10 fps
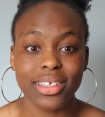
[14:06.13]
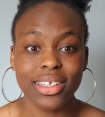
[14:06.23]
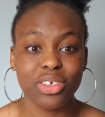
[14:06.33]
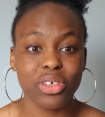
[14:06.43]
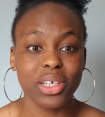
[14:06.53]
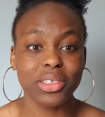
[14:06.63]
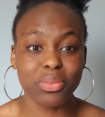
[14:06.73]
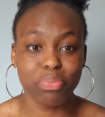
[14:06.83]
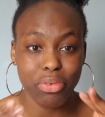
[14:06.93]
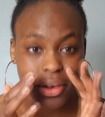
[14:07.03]
and literally
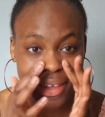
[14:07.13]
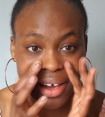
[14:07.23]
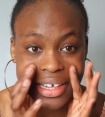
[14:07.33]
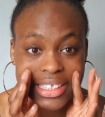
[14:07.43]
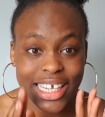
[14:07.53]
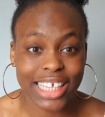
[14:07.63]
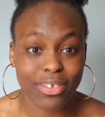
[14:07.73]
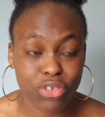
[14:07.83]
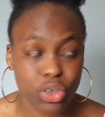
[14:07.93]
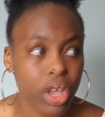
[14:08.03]
just broke down in tears
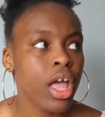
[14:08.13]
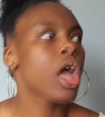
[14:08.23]
of joy.